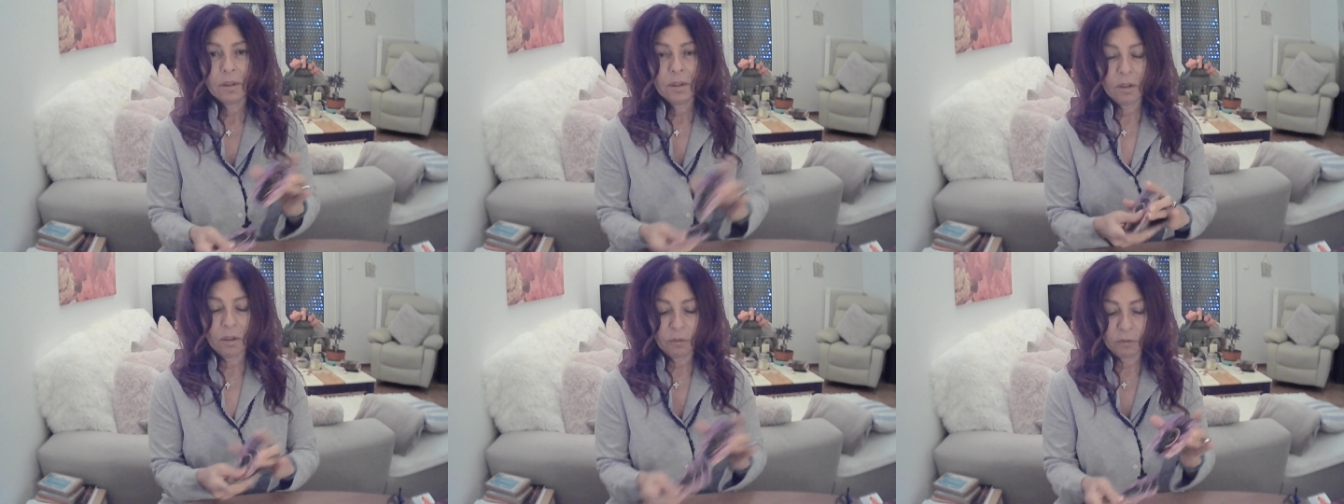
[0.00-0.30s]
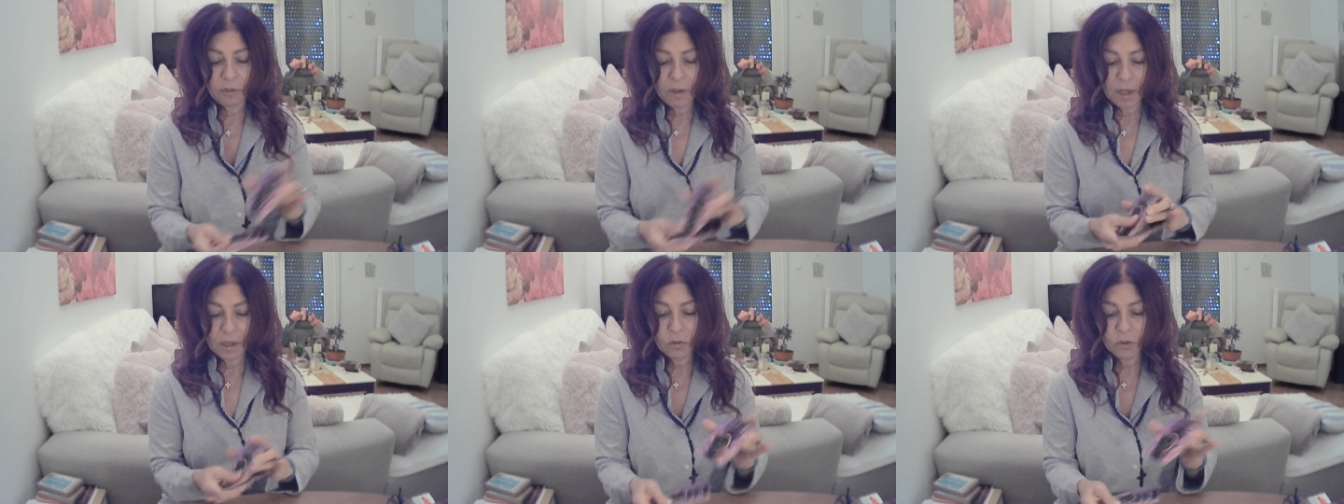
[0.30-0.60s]
You
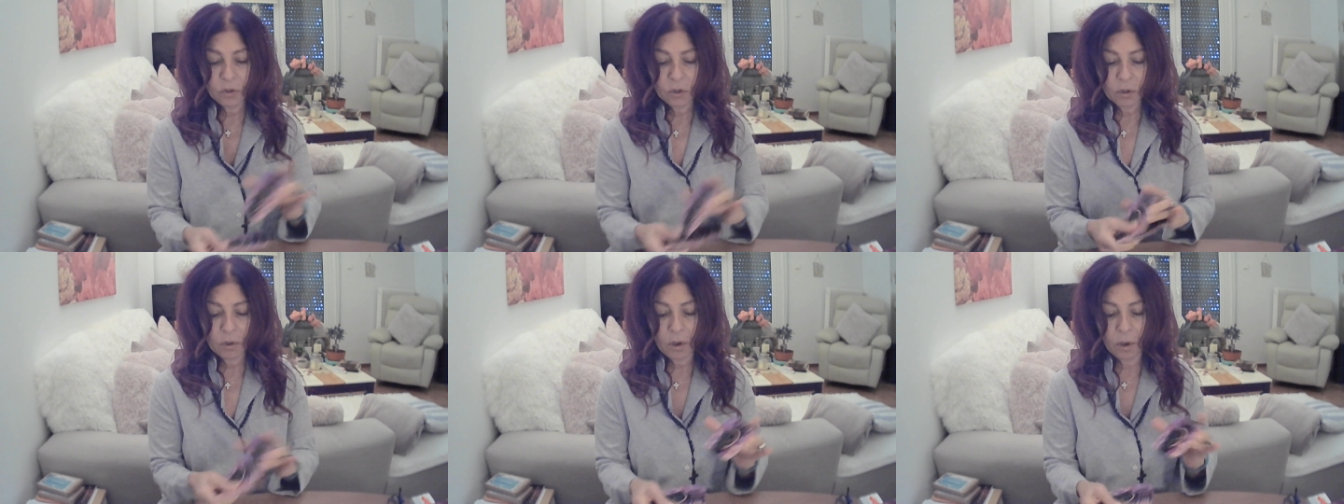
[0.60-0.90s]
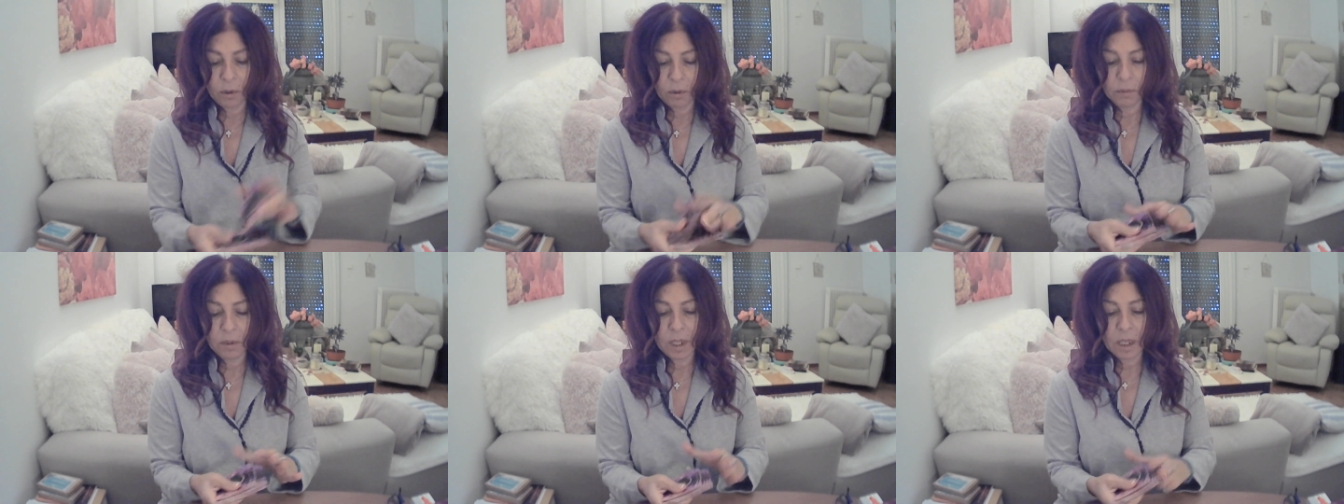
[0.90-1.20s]
have found
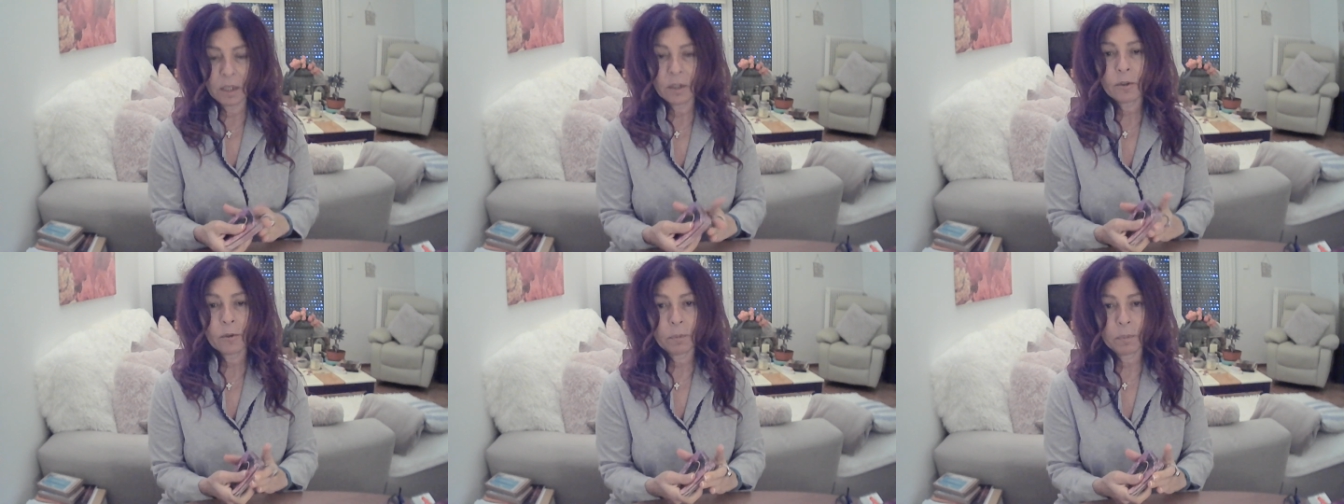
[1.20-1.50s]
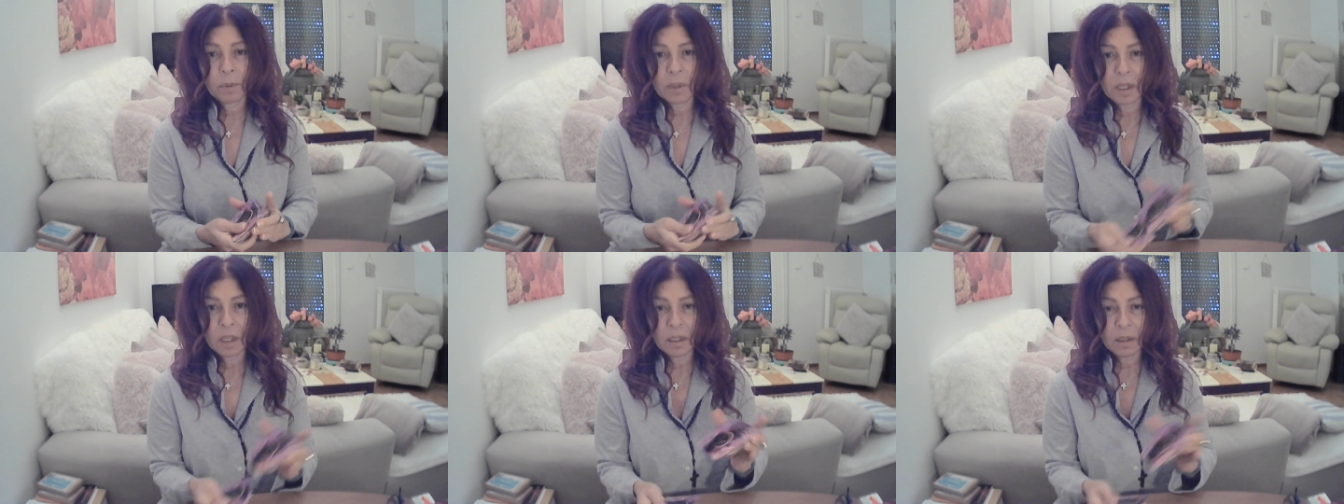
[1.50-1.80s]
your own
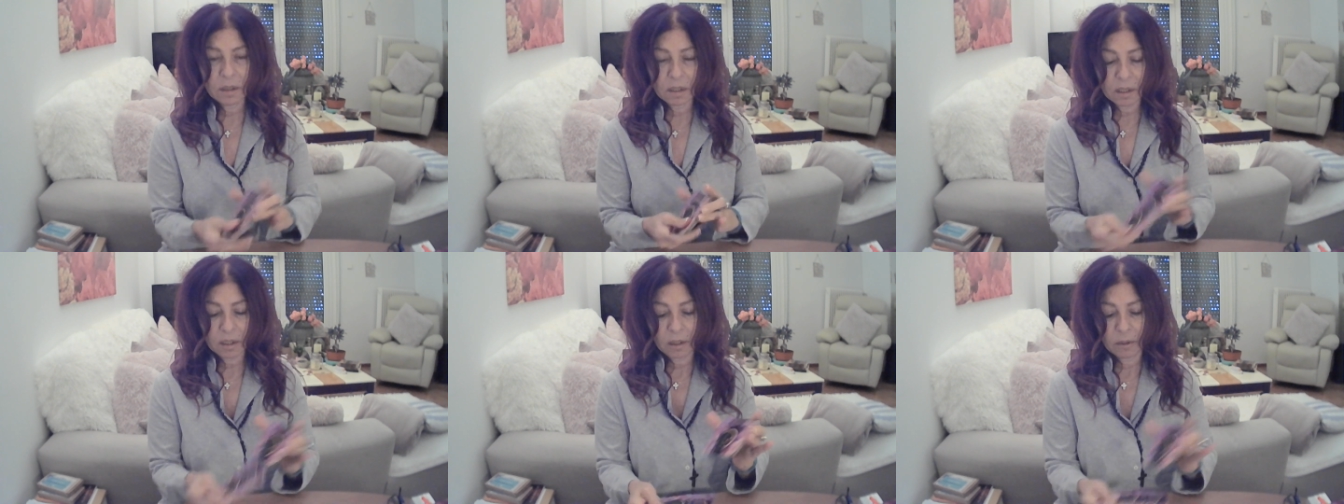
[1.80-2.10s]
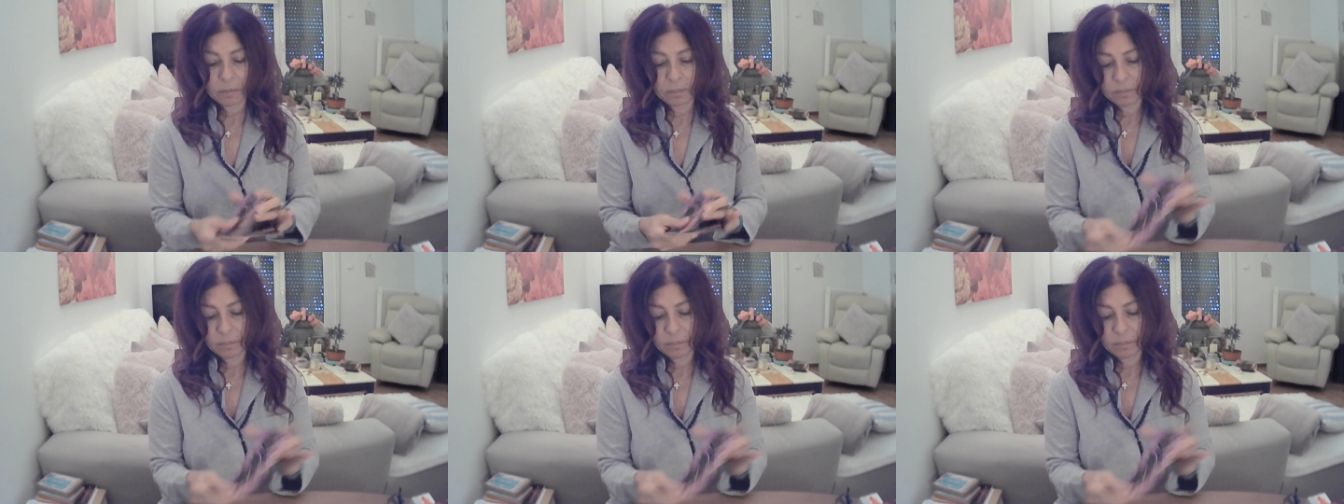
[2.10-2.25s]
inner peace